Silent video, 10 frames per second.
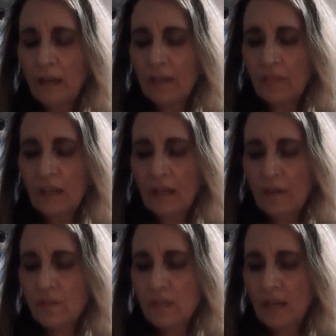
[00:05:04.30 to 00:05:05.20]
I think
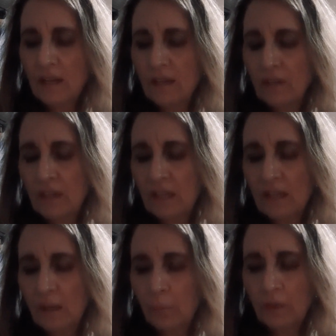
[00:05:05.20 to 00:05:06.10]
I've said everything
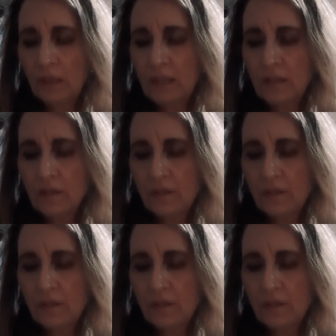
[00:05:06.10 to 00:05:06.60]
that I really need